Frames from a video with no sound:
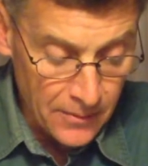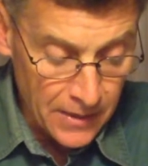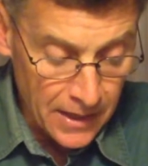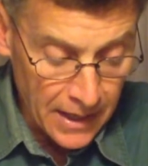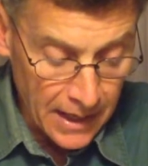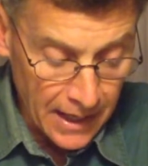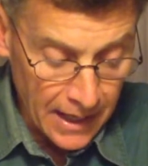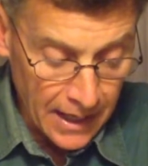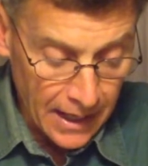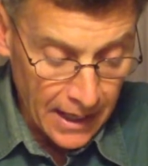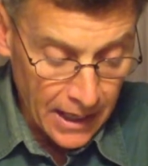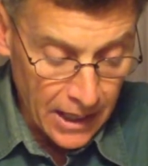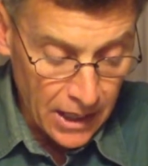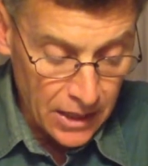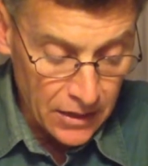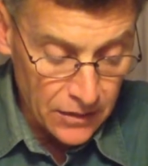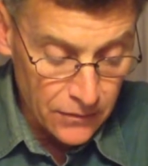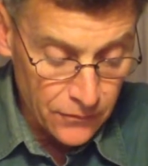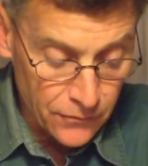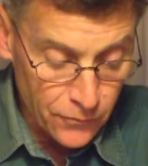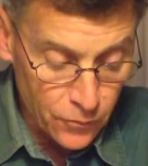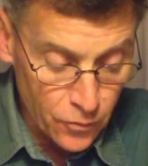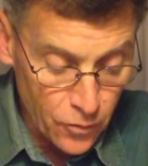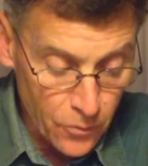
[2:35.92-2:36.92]
and
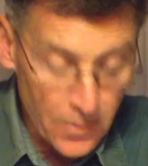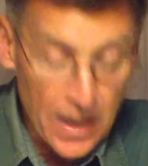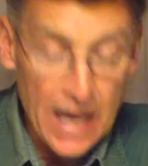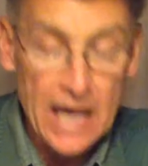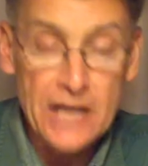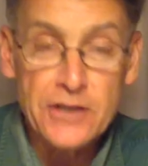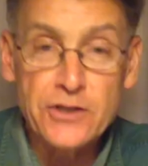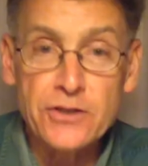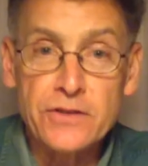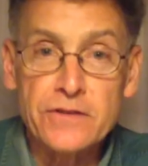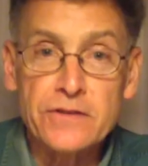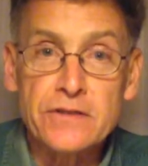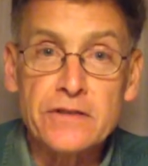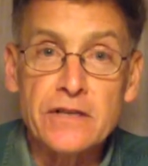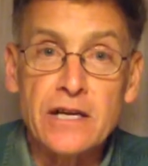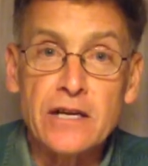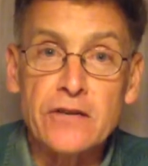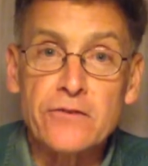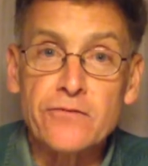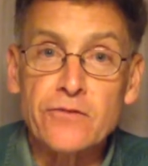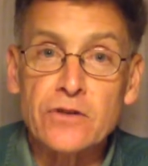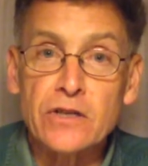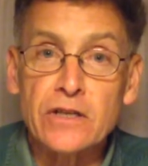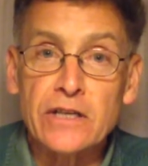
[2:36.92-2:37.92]
4 matches,
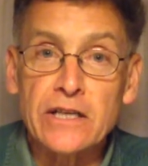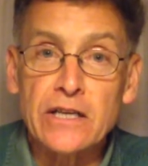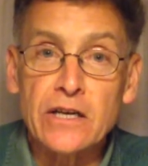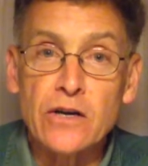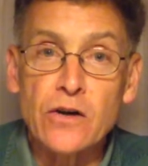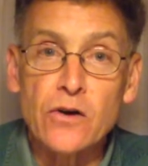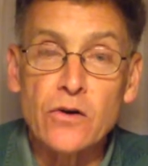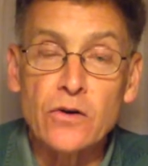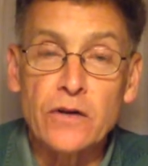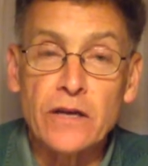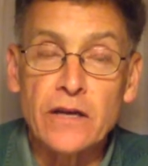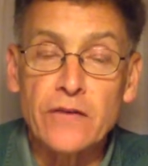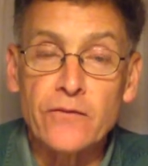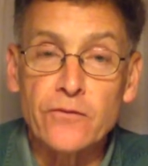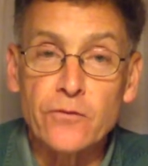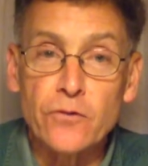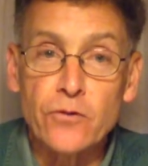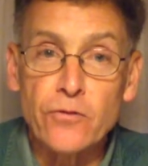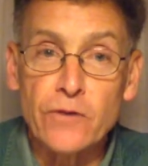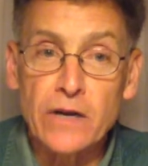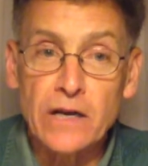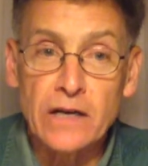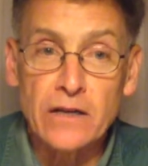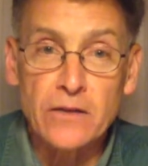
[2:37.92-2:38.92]
that's really and 4
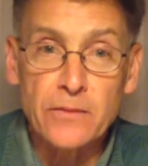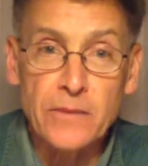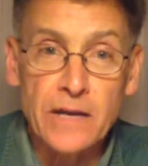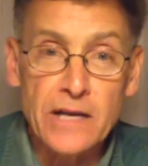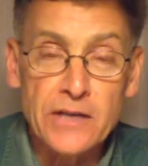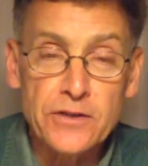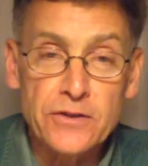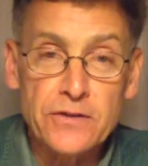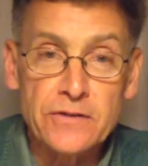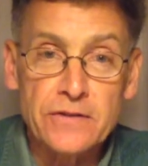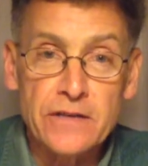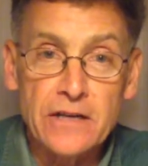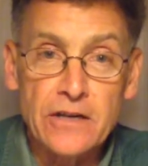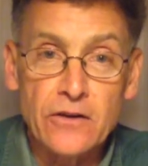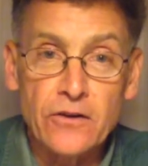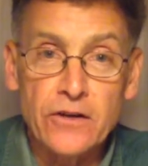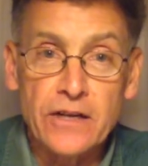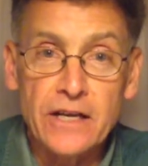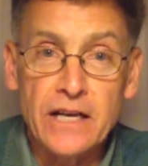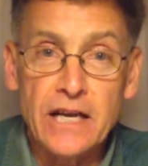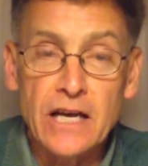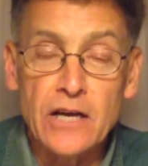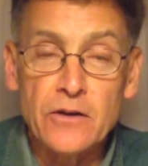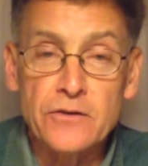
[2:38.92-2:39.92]
regular matches, that only
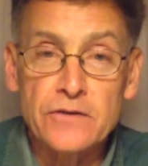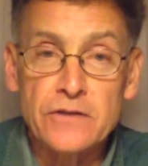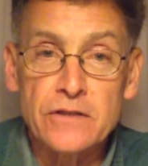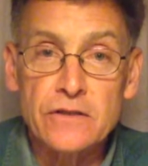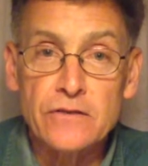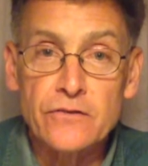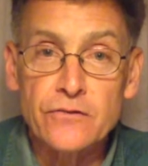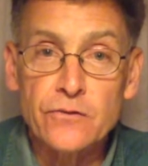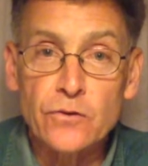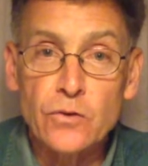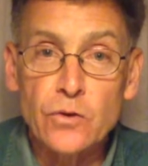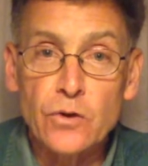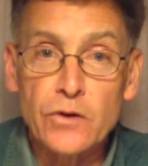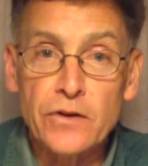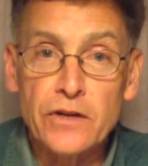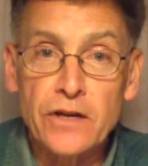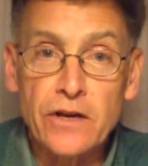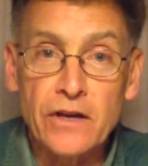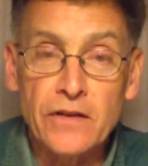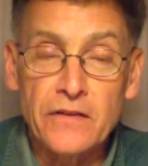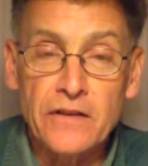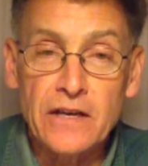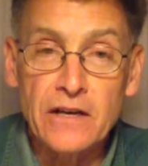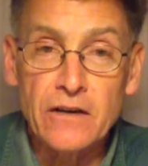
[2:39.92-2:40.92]
counts as 4.
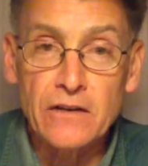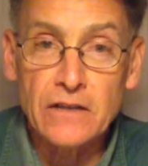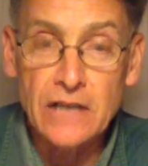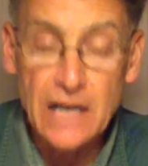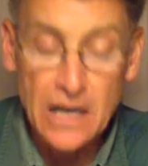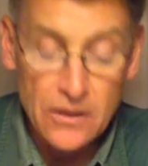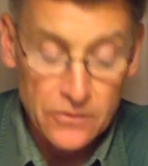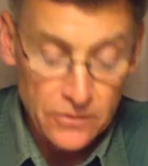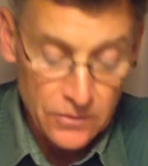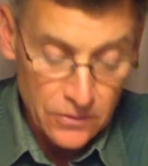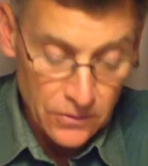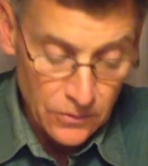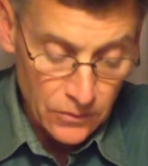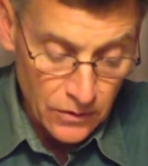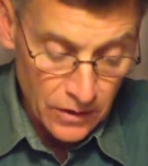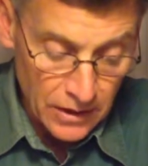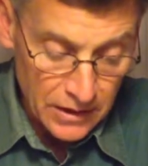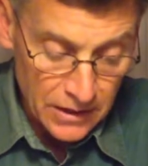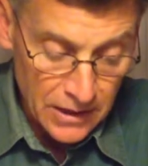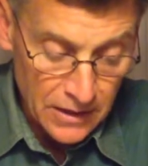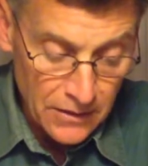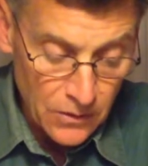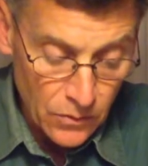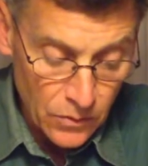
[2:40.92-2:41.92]
They're allowed to do
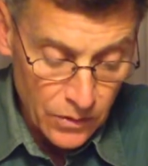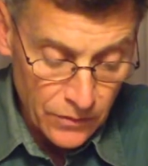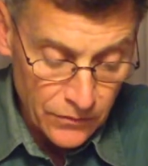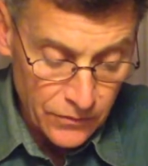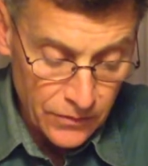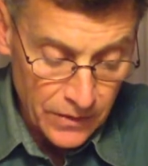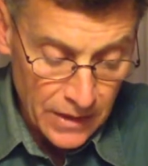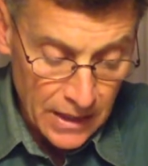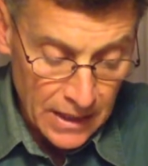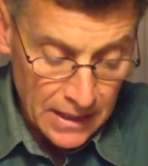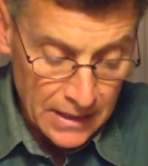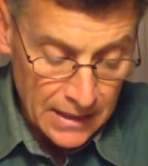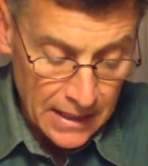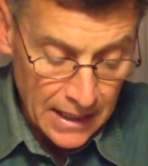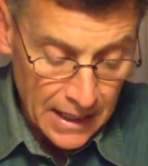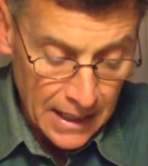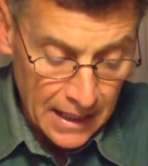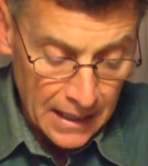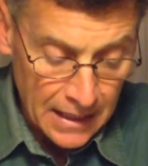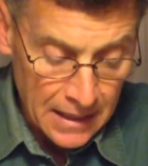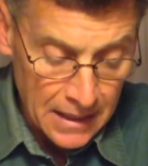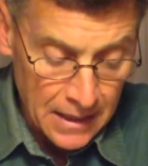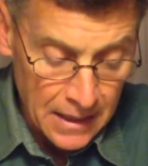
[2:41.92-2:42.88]
another one for that day.